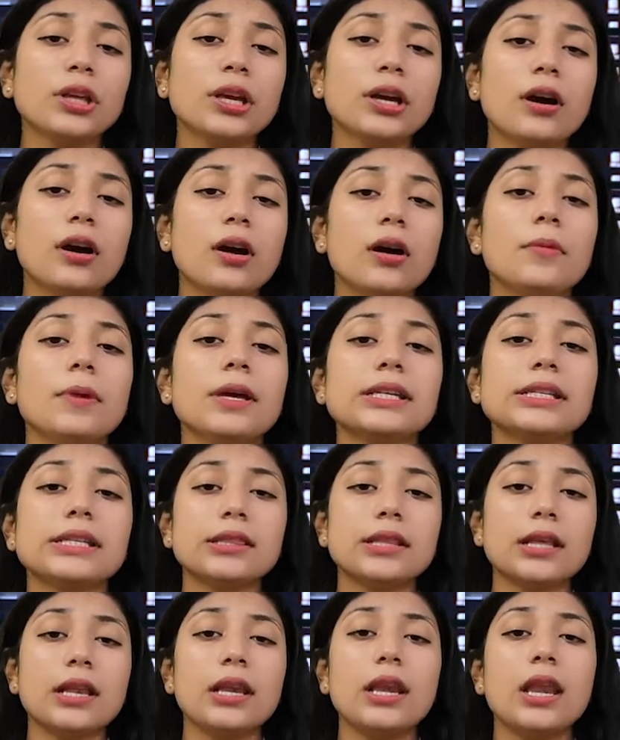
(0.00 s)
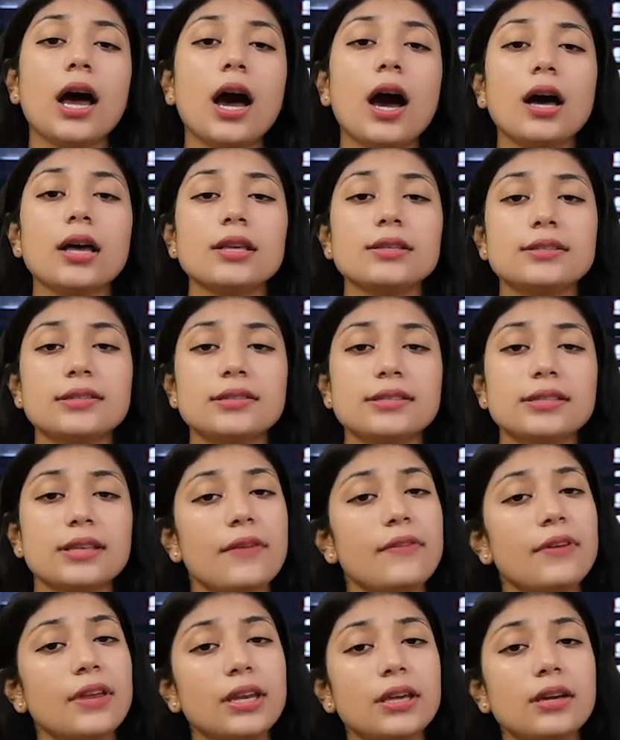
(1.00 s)
government in the last
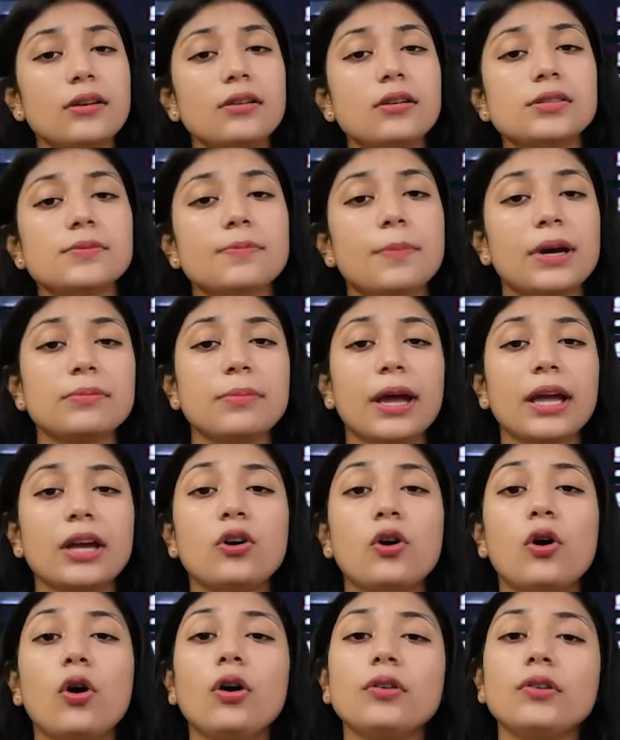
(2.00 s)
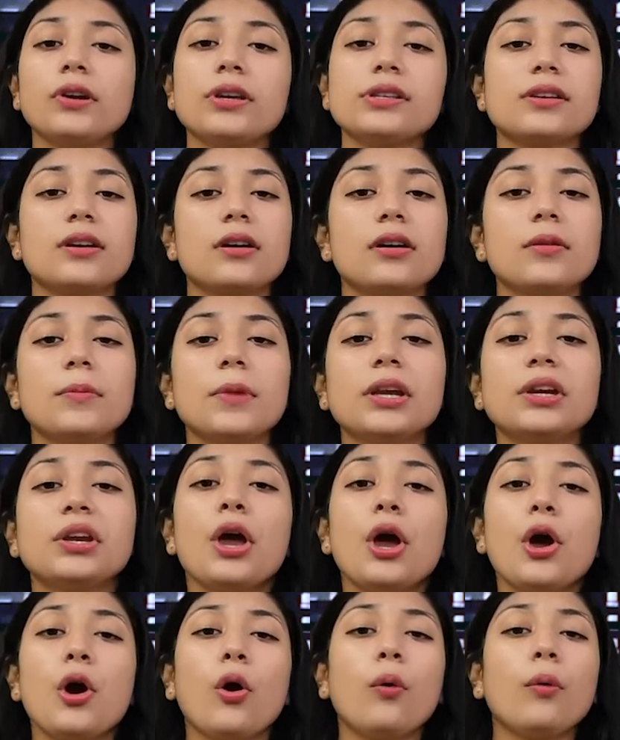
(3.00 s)
7 years but by Congress government
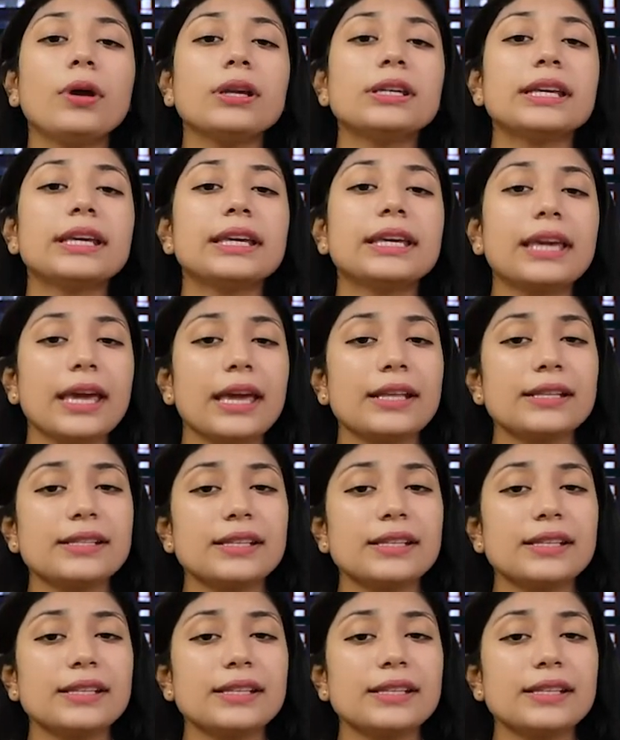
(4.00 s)
over decades